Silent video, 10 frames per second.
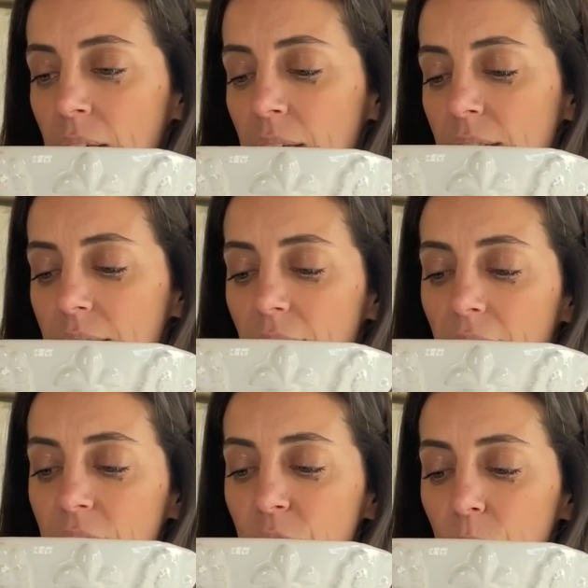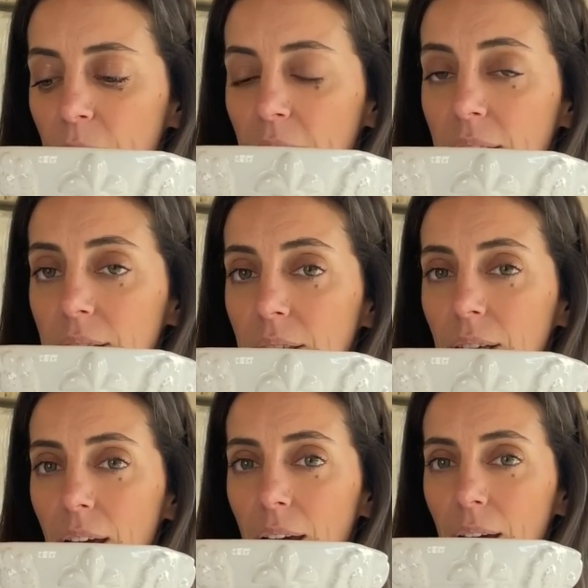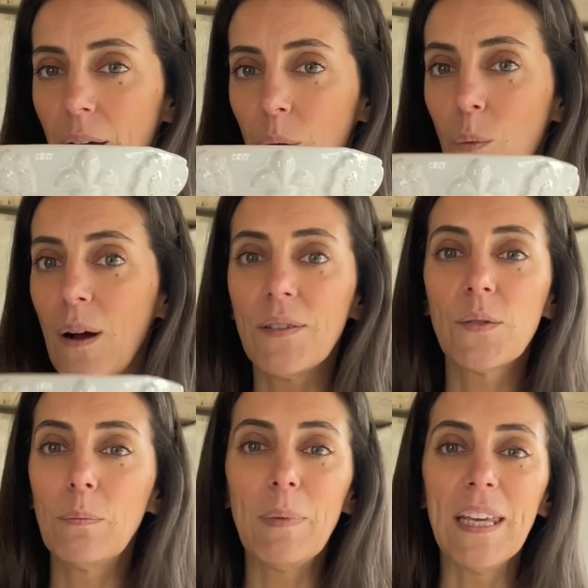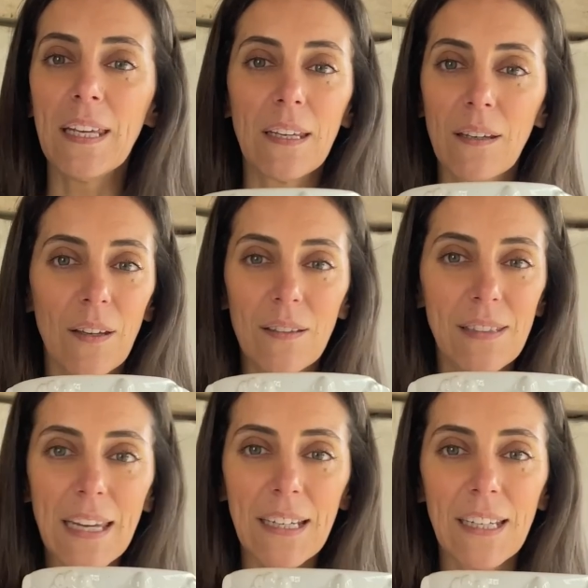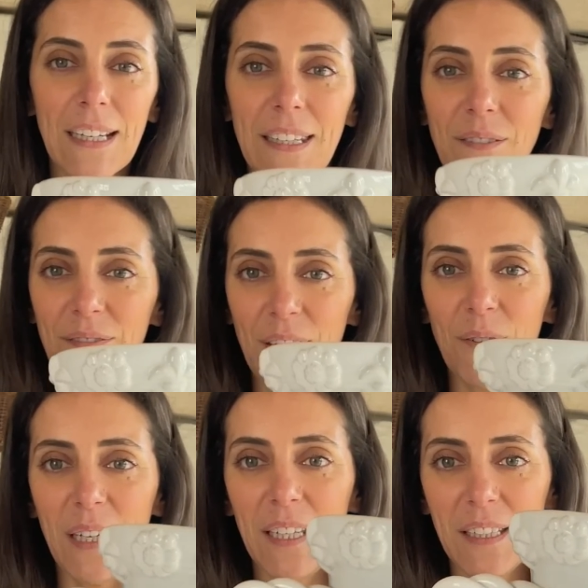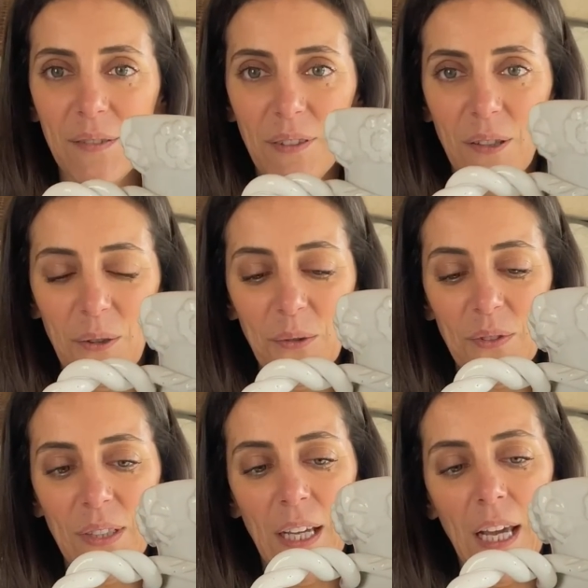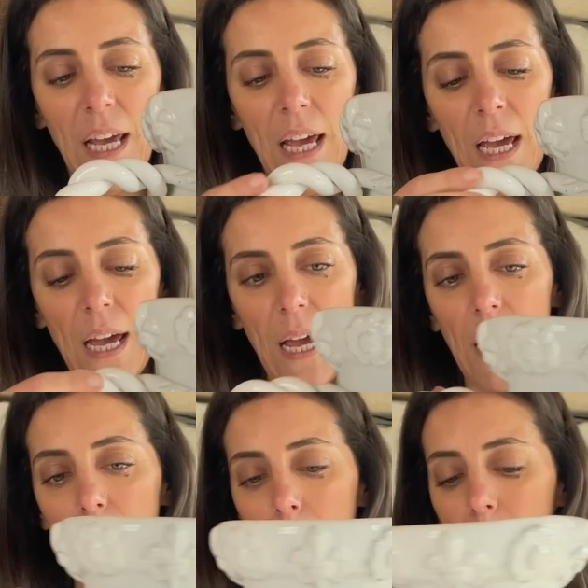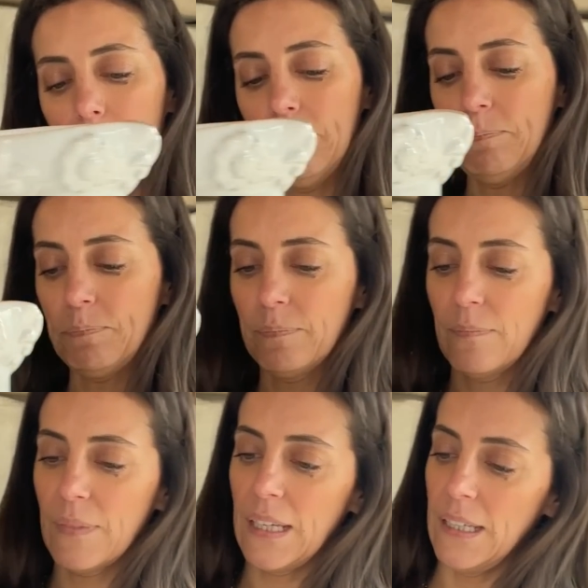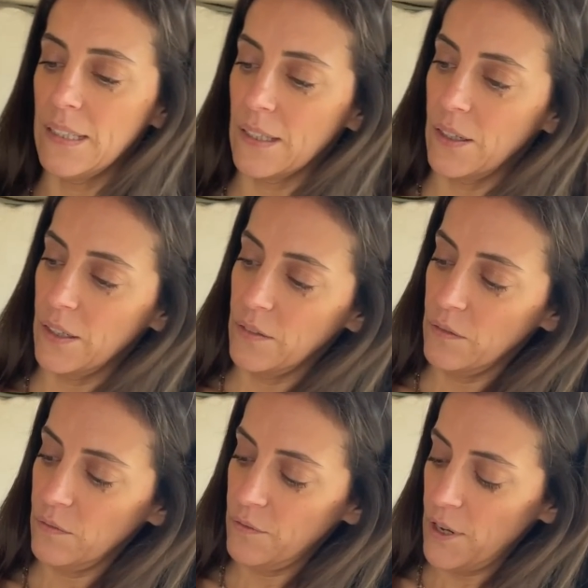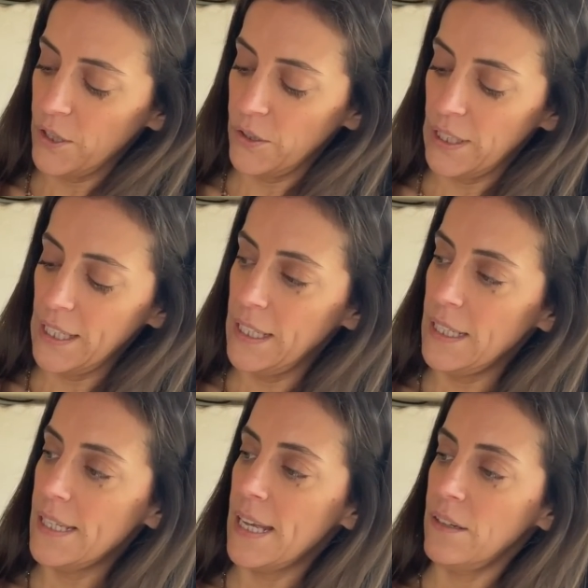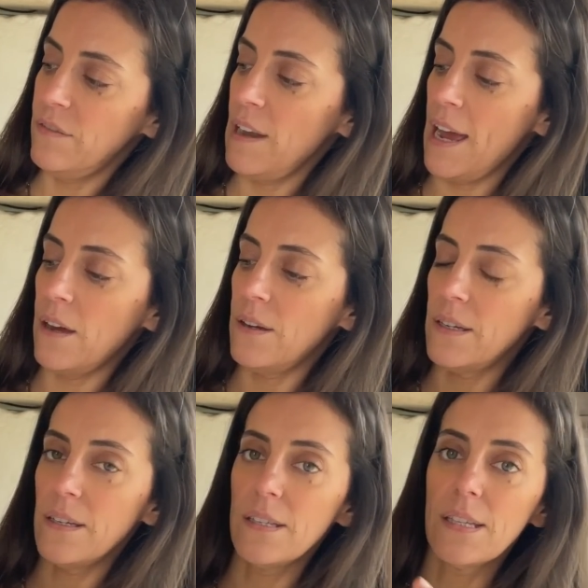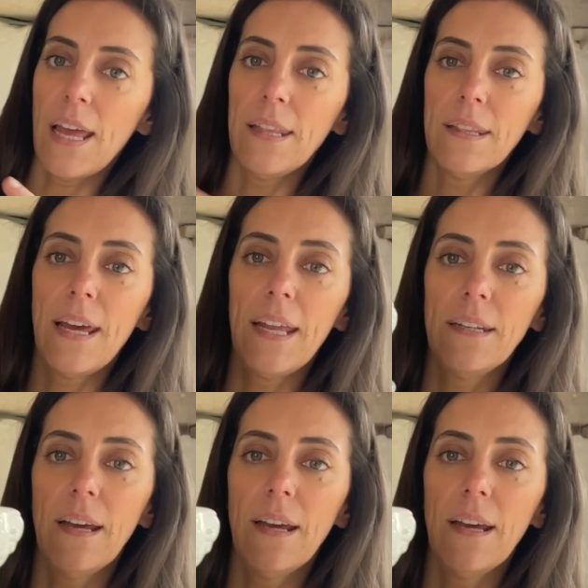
style to it, whilst being technically very difficult. It's got fleur de lis and flowers and that